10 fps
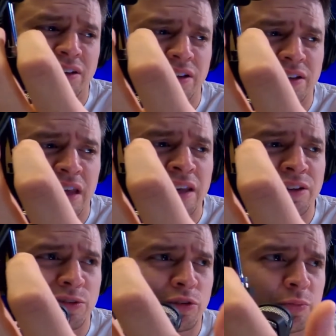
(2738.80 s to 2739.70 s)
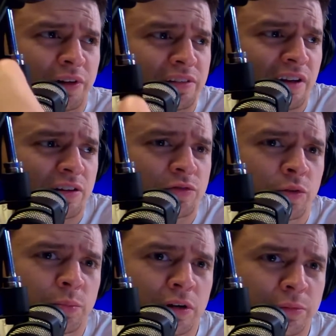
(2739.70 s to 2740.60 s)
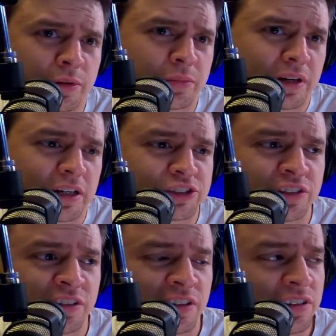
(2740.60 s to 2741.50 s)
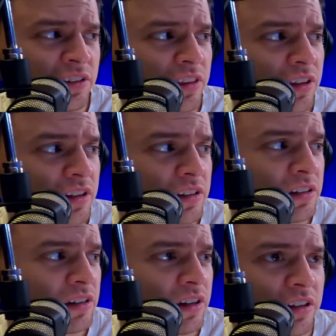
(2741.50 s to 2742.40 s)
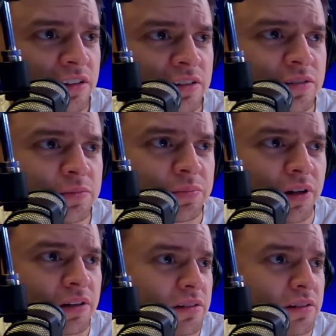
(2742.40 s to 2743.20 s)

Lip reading: like 8-year-olds playing tackle football. I mean, my gosh, CTE is a thing. But